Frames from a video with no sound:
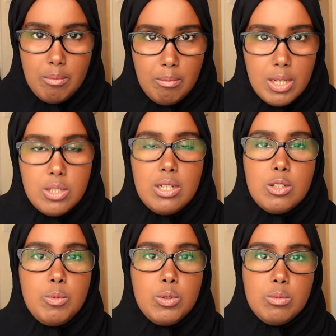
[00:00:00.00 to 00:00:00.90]
much
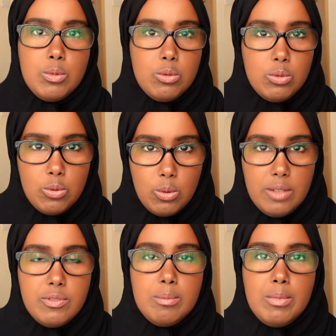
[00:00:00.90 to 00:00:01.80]
as possible to
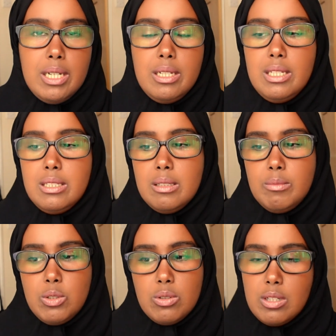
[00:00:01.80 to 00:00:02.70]
whoever might need
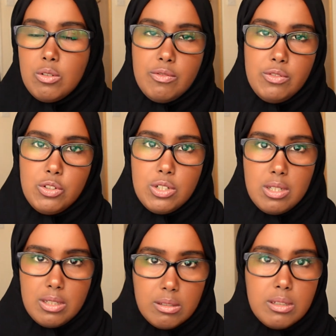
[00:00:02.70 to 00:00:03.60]
it, because the confusion
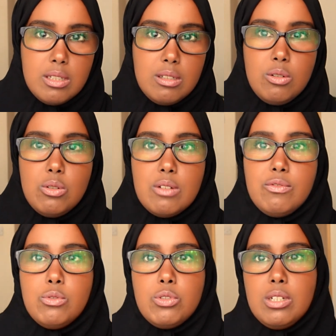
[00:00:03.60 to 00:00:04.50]
still continues,
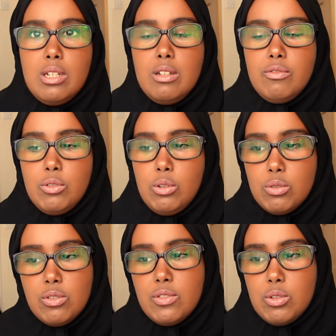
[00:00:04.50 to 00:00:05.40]
unfortunately, for
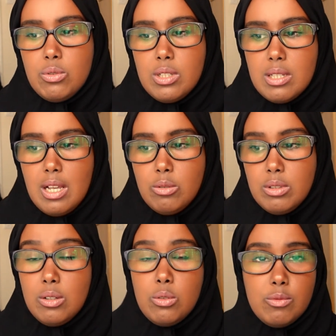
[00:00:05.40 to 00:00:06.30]
loads of students
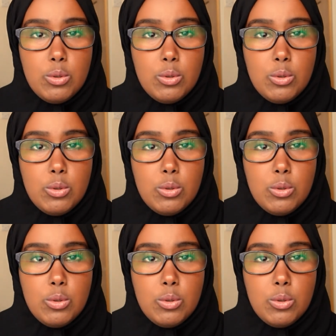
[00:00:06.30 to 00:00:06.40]
out there, or